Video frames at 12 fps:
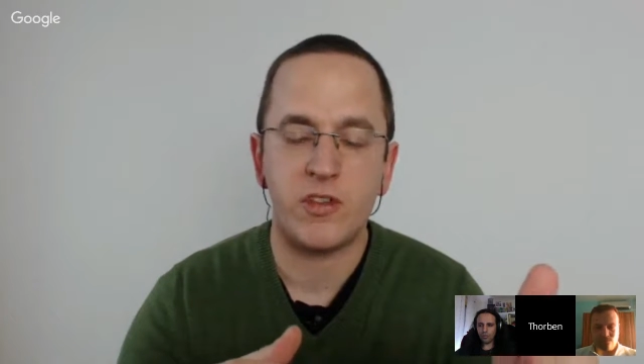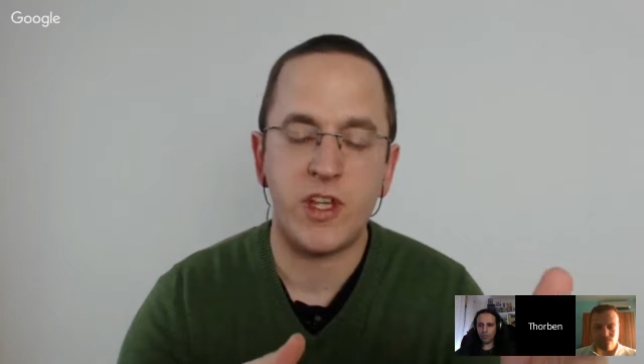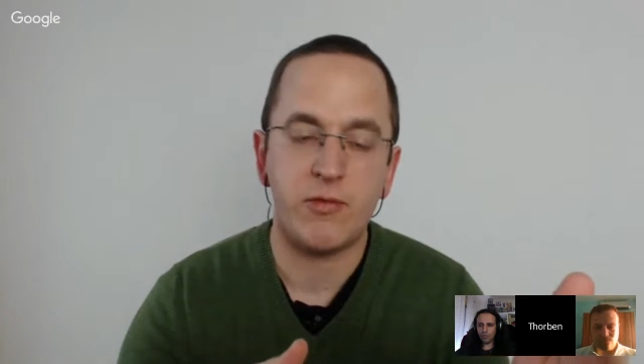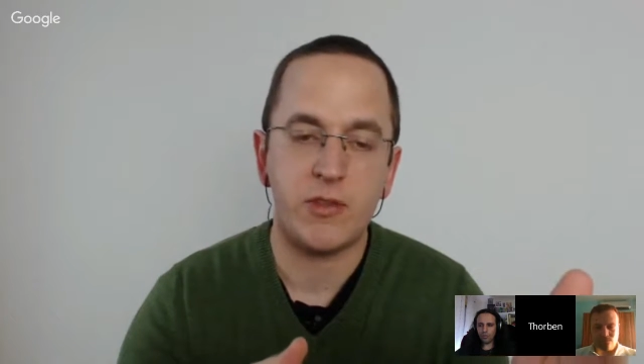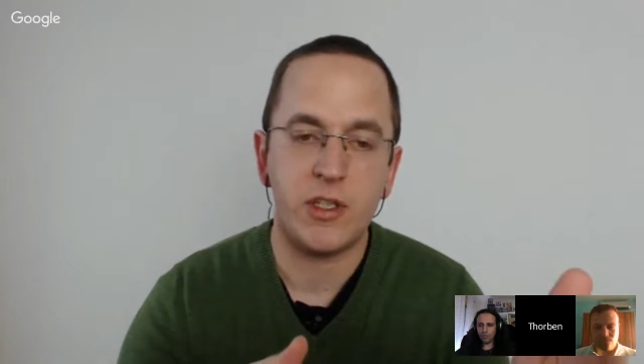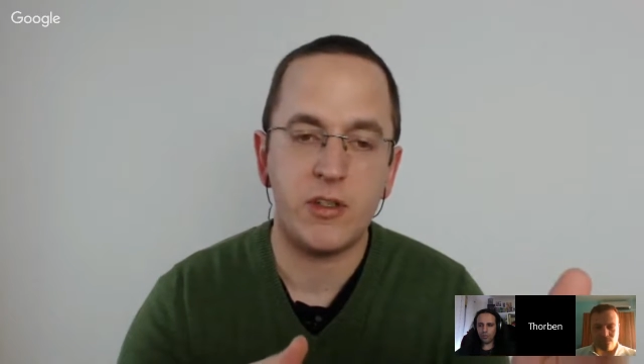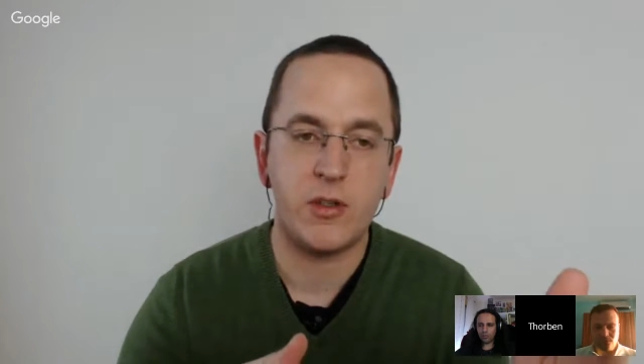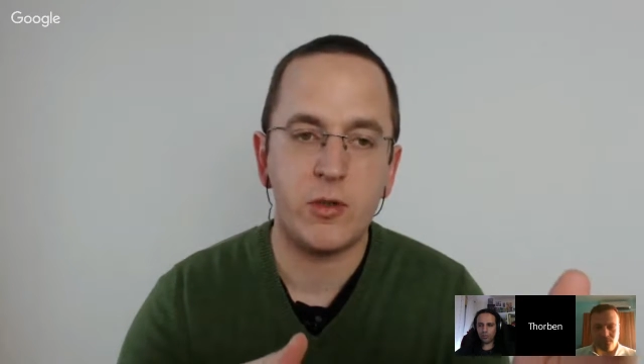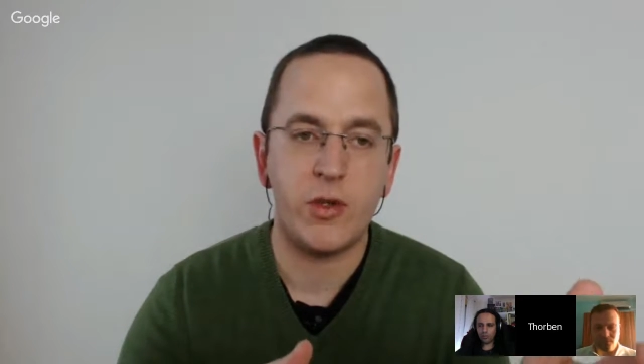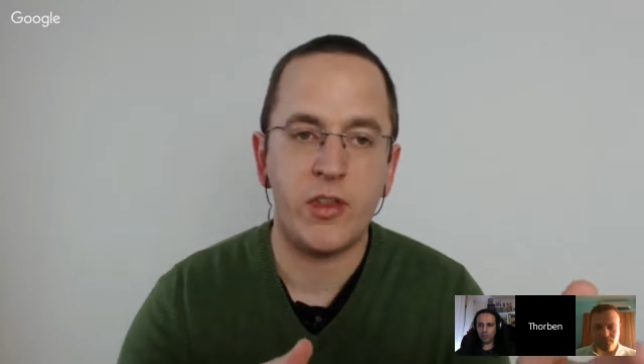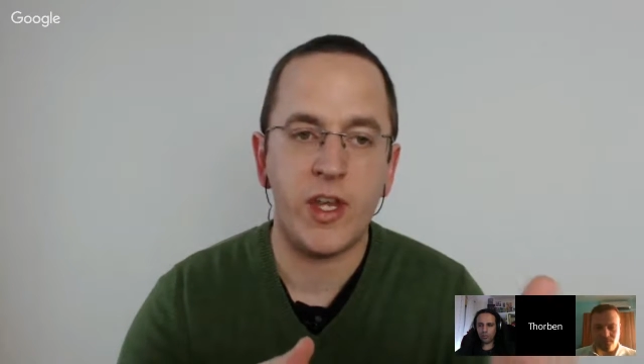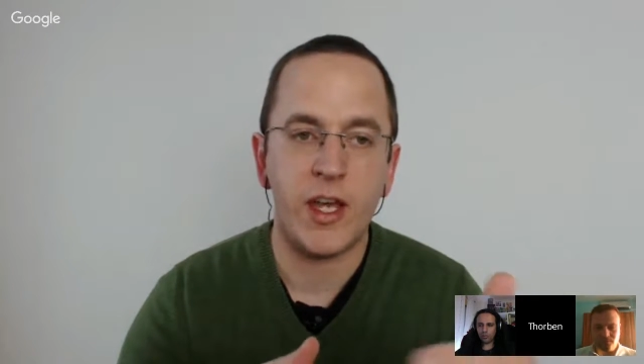
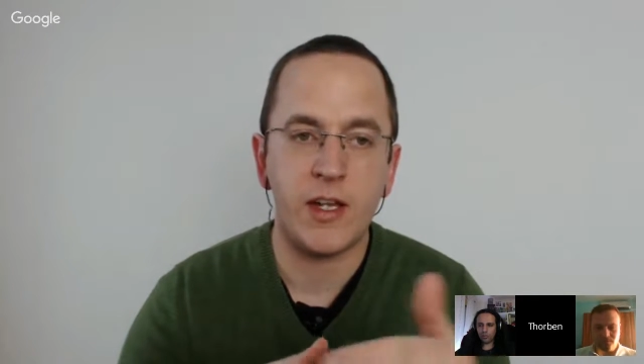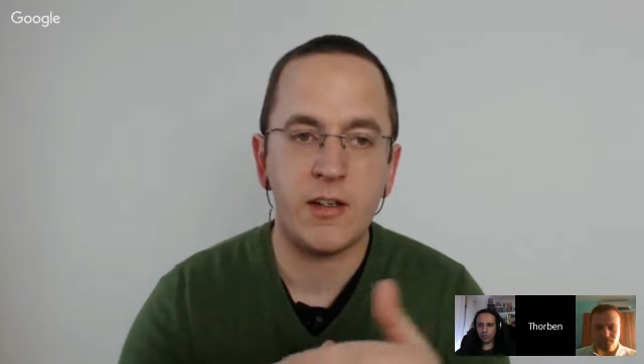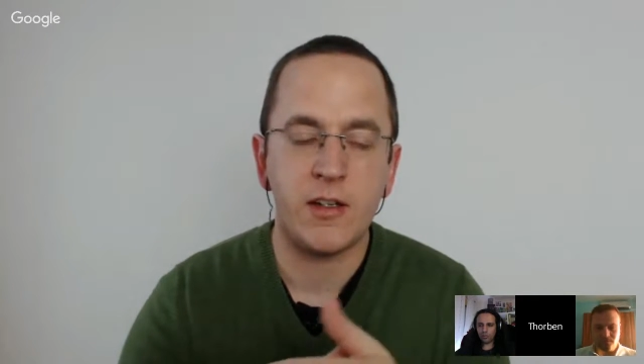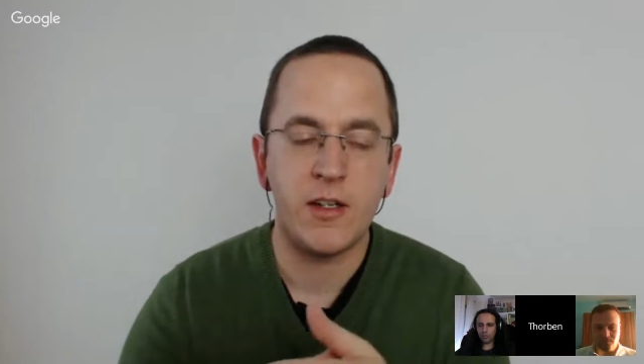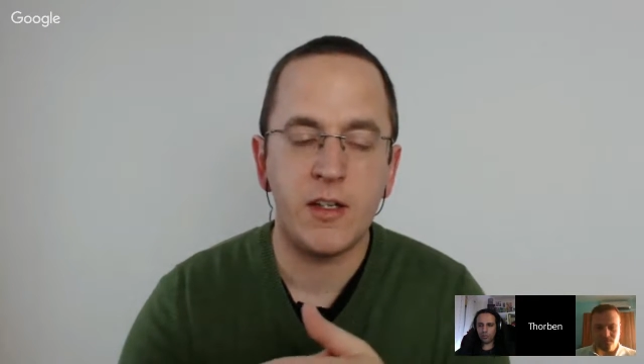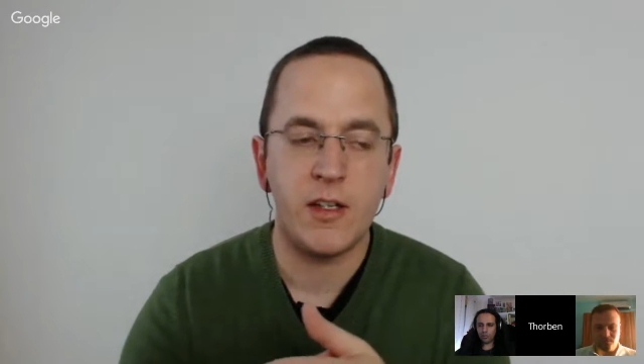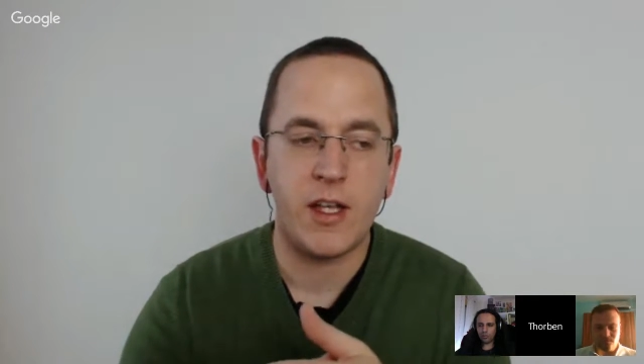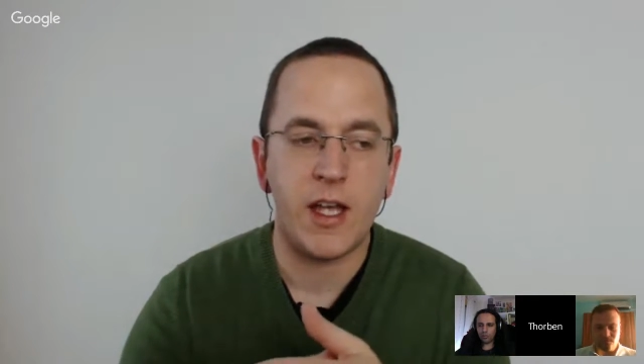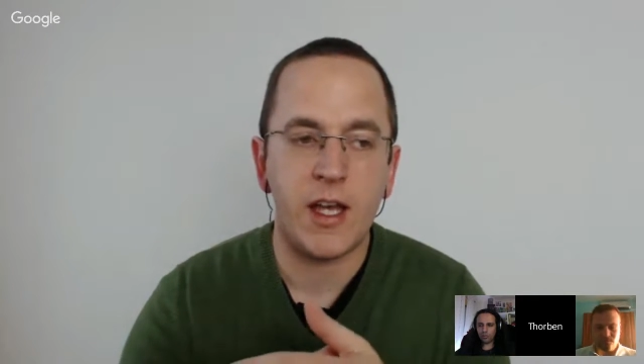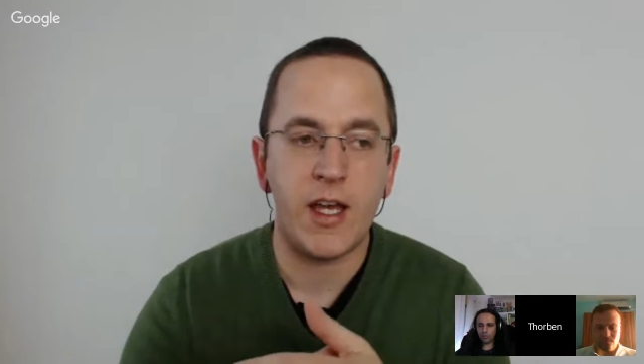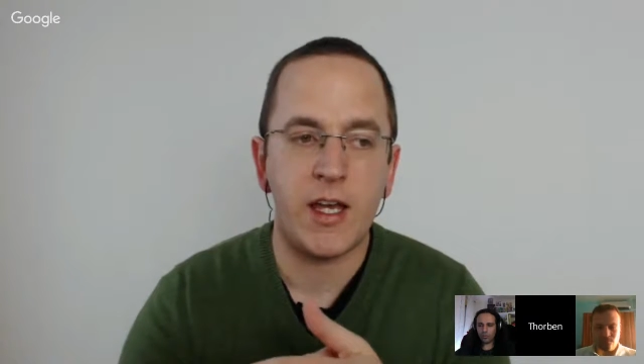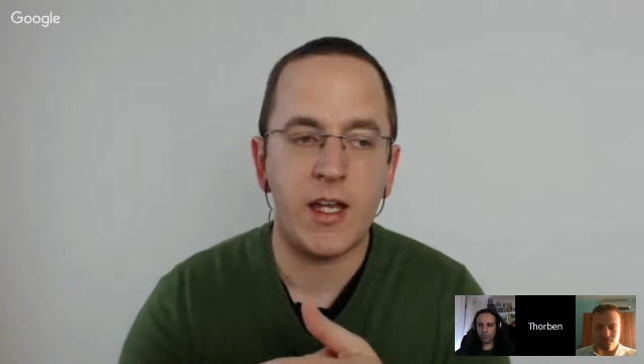72 in the end.
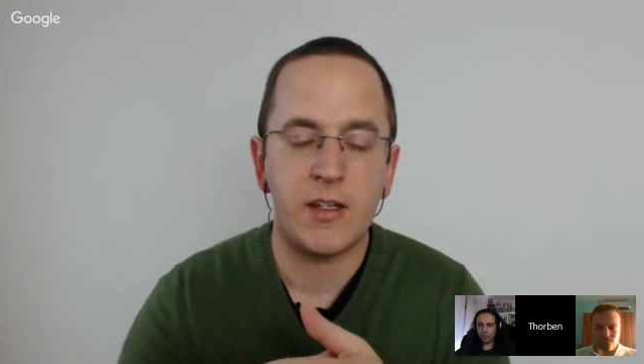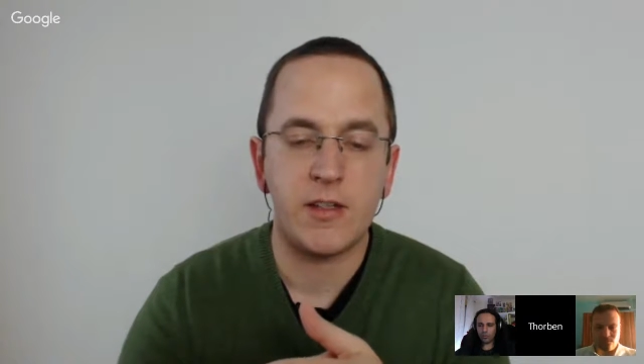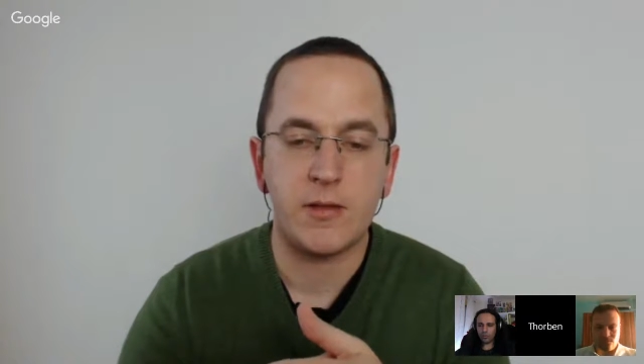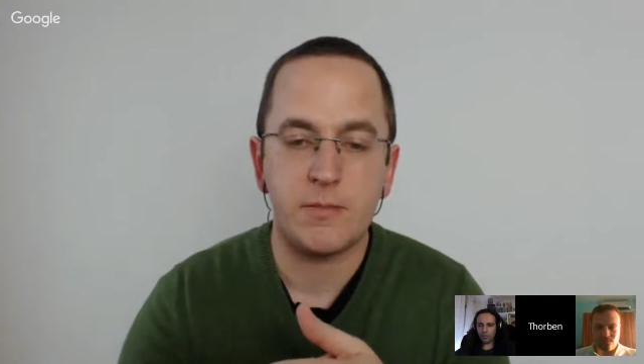And